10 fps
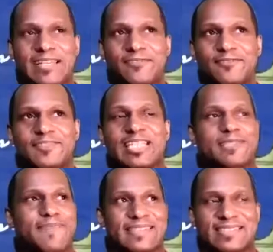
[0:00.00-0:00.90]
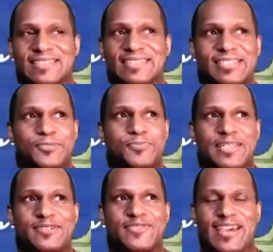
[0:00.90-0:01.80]
can expect a little
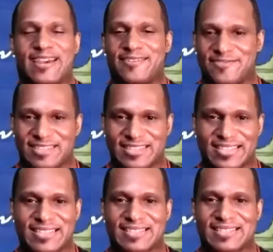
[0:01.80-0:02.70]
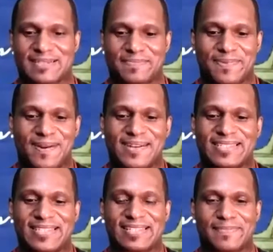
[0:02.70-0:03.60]
bit of everything. Some
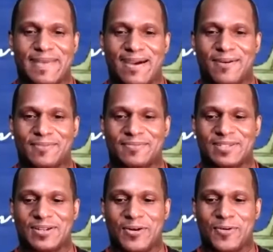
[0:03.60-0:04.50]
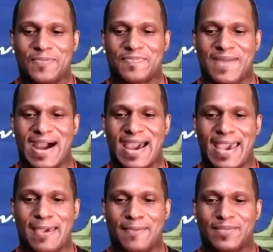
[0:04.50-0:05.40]
parts is about,
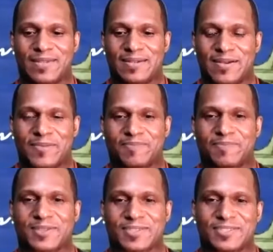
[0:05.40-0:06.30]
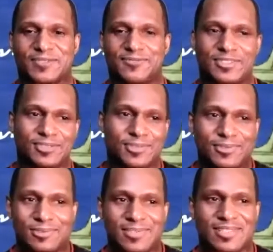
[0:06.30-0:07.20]
my personal
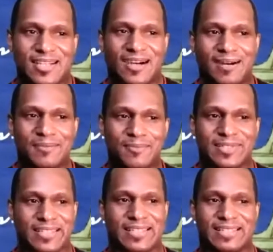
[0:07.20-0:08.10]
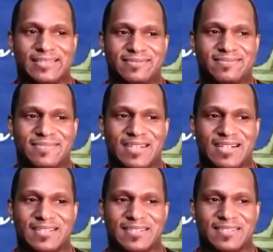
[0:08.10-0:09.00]
views within
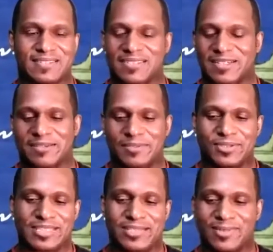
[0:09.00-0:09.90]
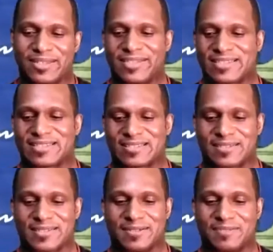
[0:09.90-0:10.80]
the community, whether
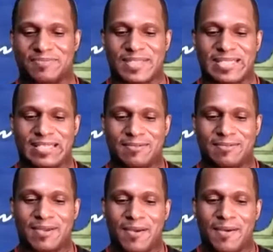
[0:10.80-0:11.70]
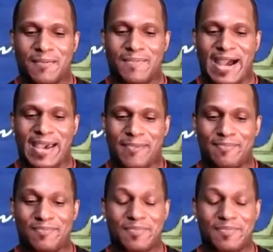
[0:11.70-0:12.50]
it's the being a